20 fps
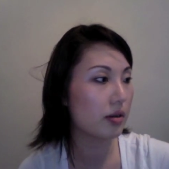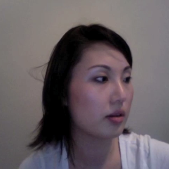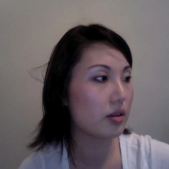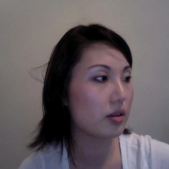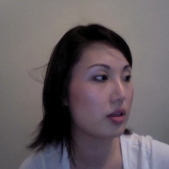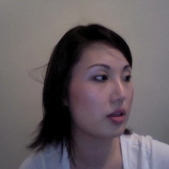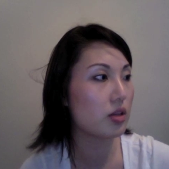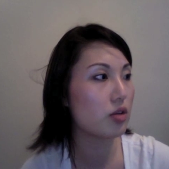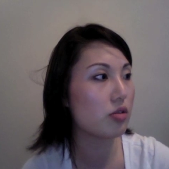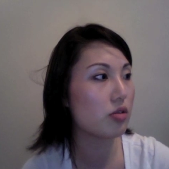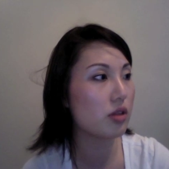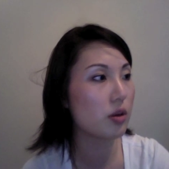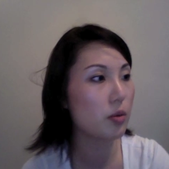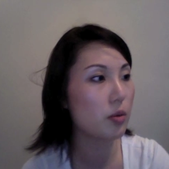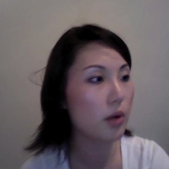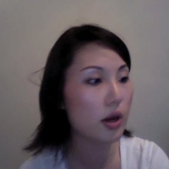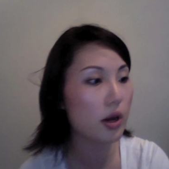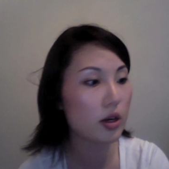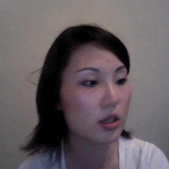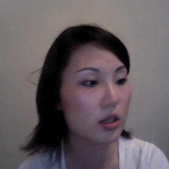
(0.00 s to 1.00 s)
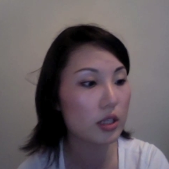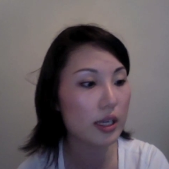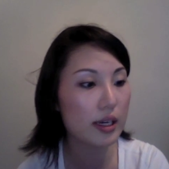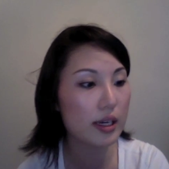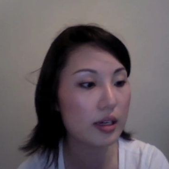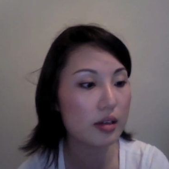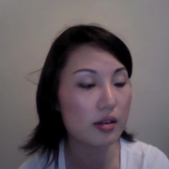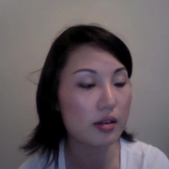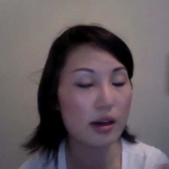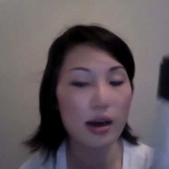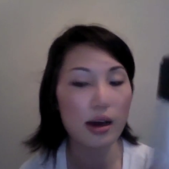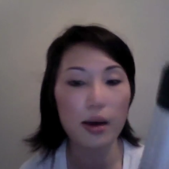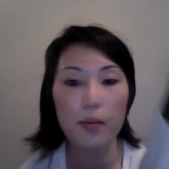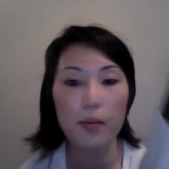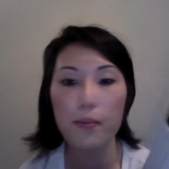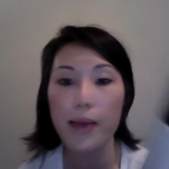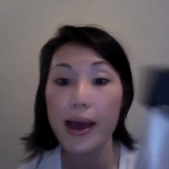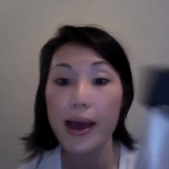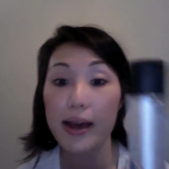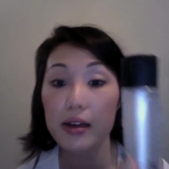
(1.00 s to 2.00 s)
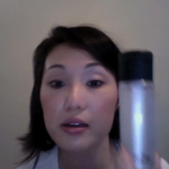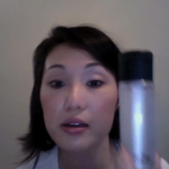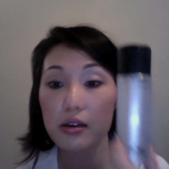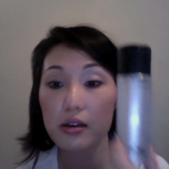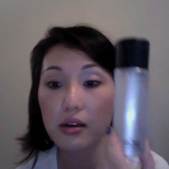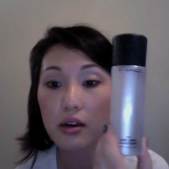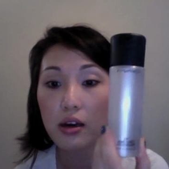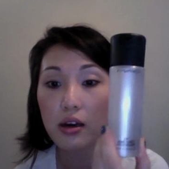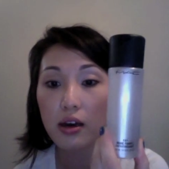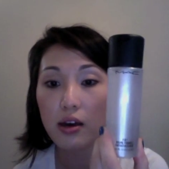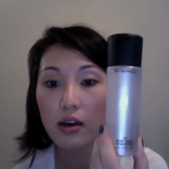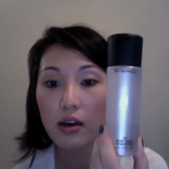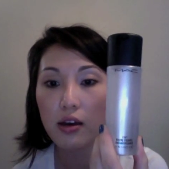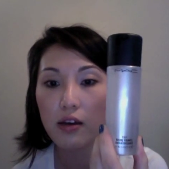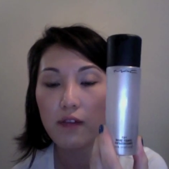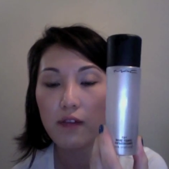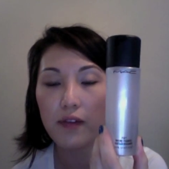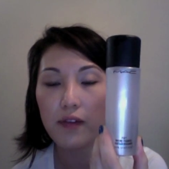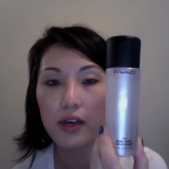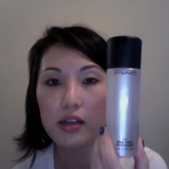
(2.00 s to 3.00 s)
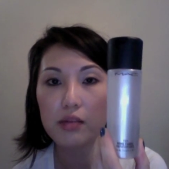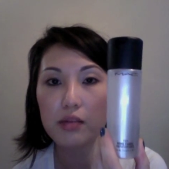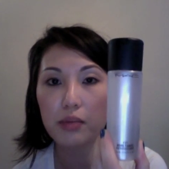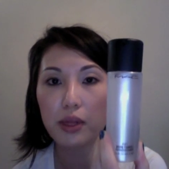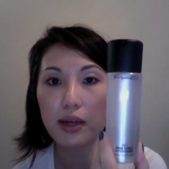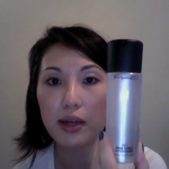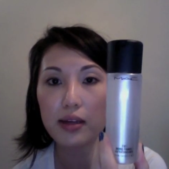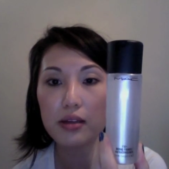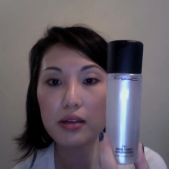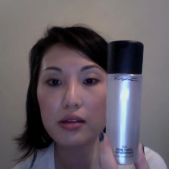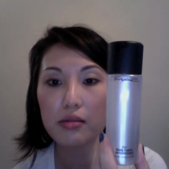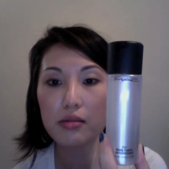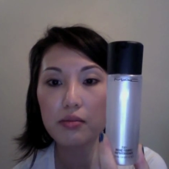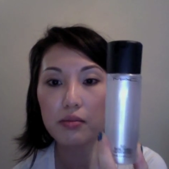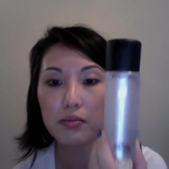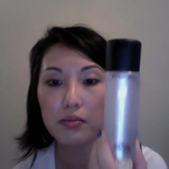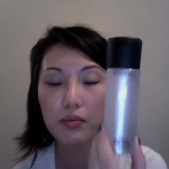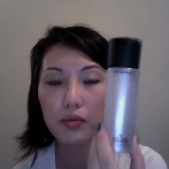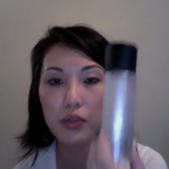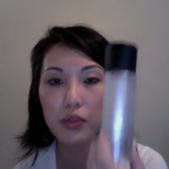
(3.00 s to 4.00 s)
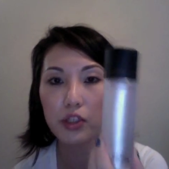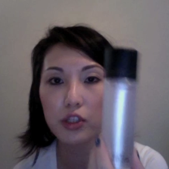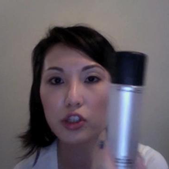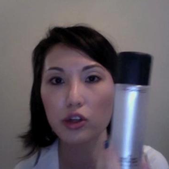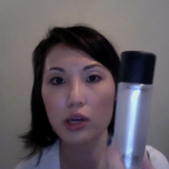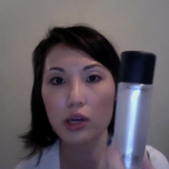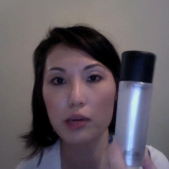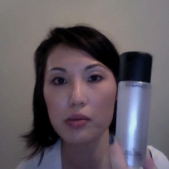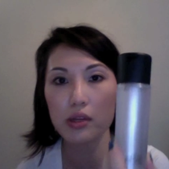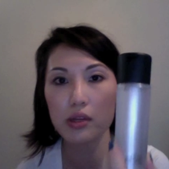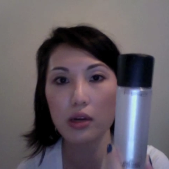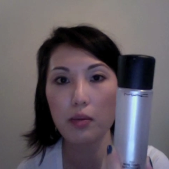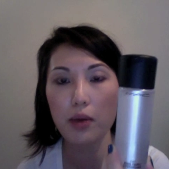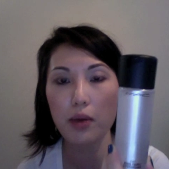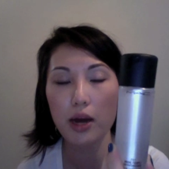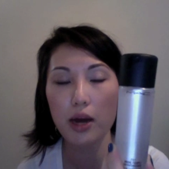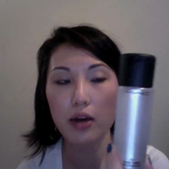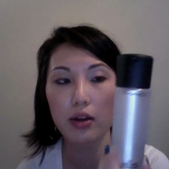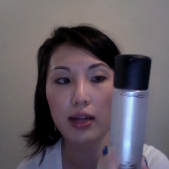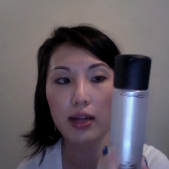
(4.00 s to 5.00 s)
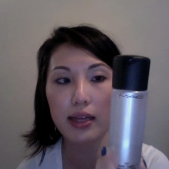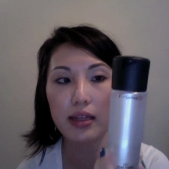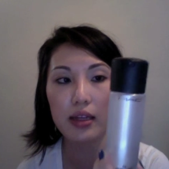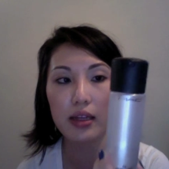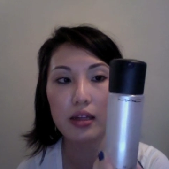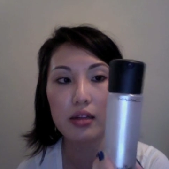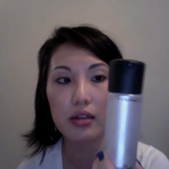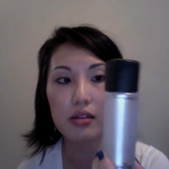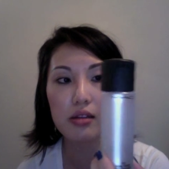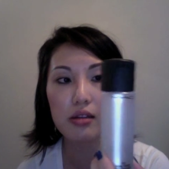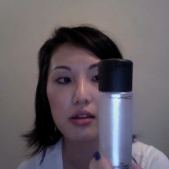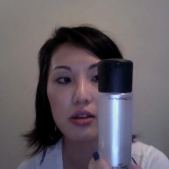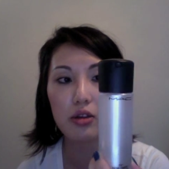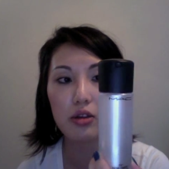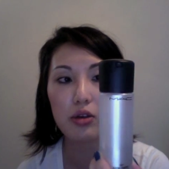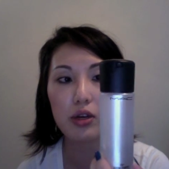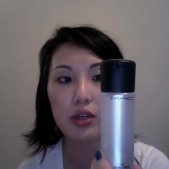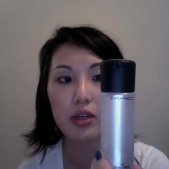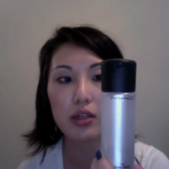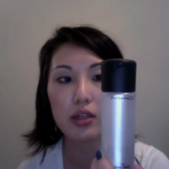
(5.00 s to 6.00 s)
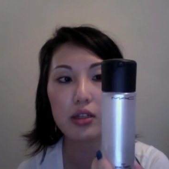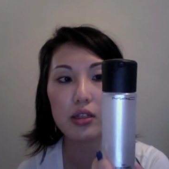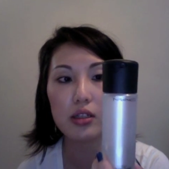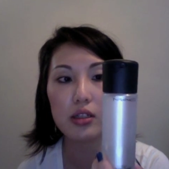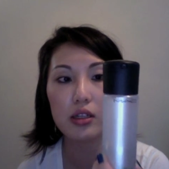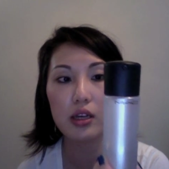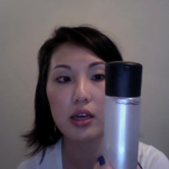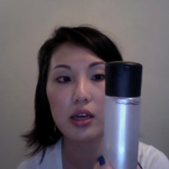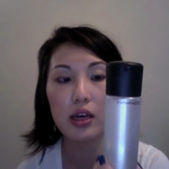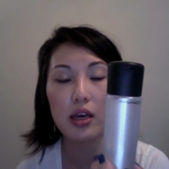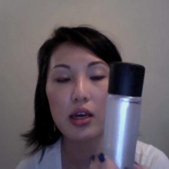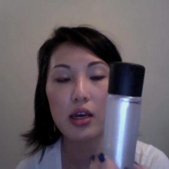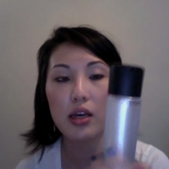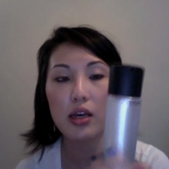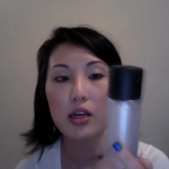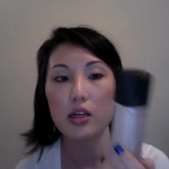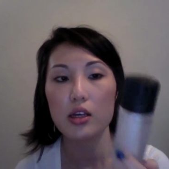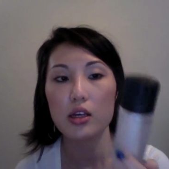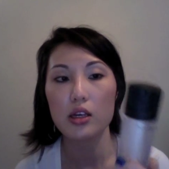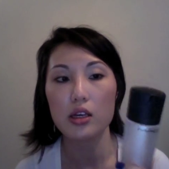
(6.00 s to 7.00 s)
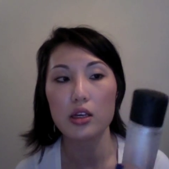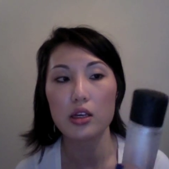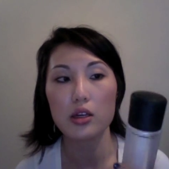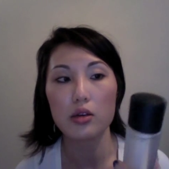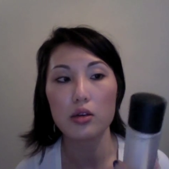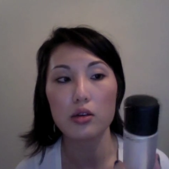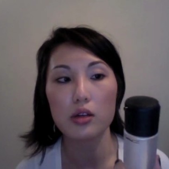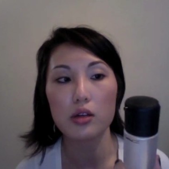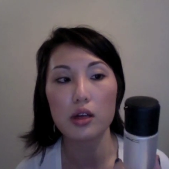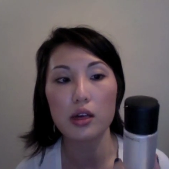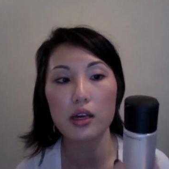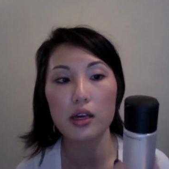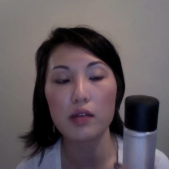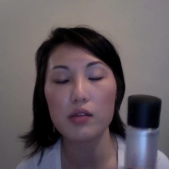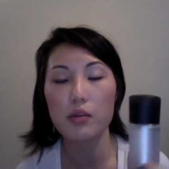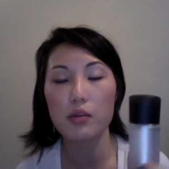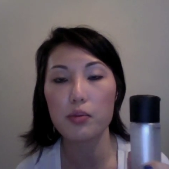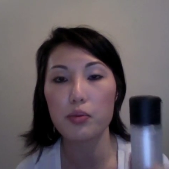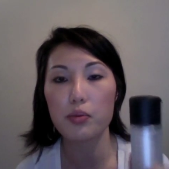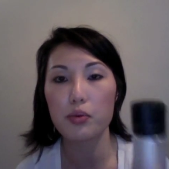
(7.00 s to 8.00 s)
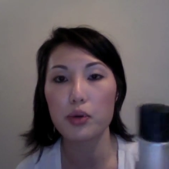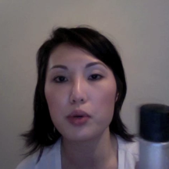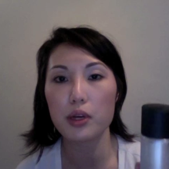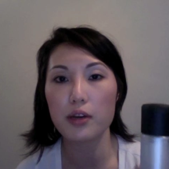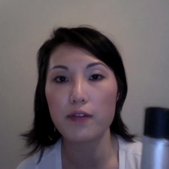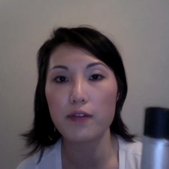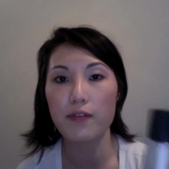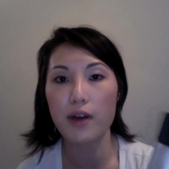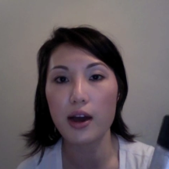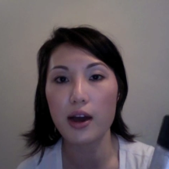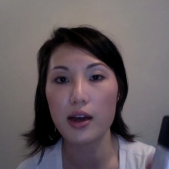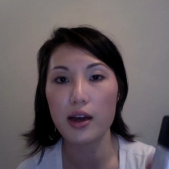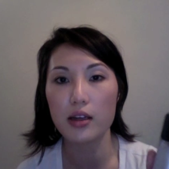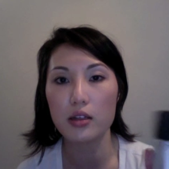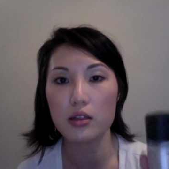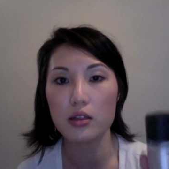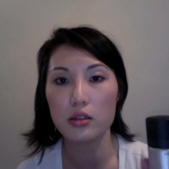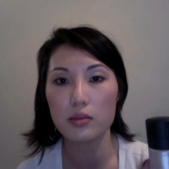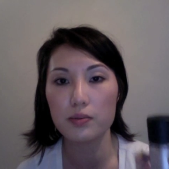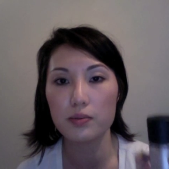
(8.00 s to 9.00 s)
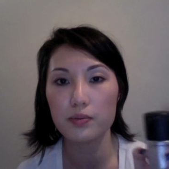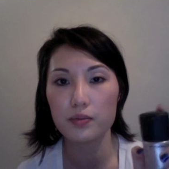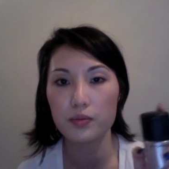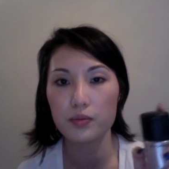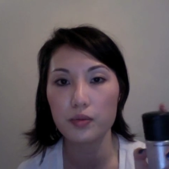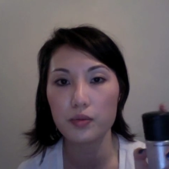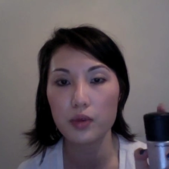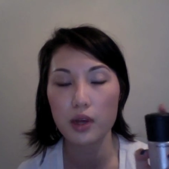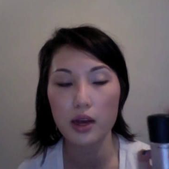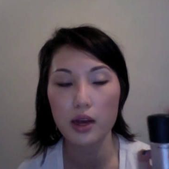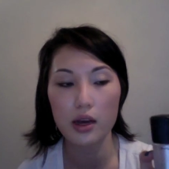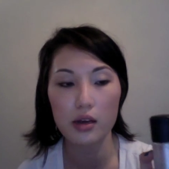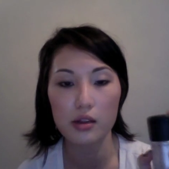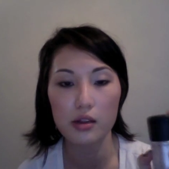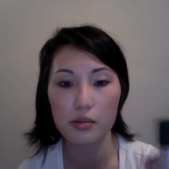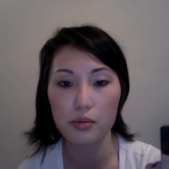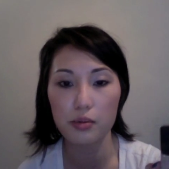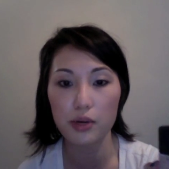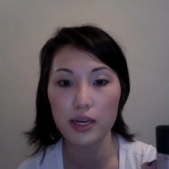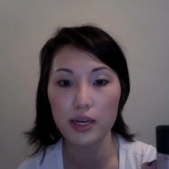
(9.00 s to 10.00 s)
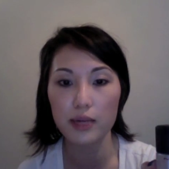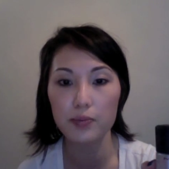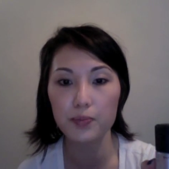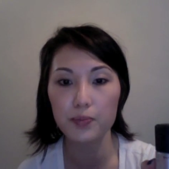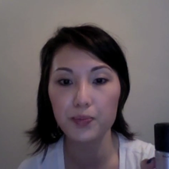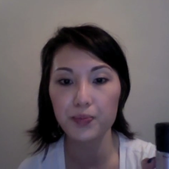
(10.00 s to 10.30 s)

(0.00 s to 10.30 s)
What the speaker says: than using water is MAC Fix Plus. So it comes in a bottle like this, and you can, it gives a pretty fine spray,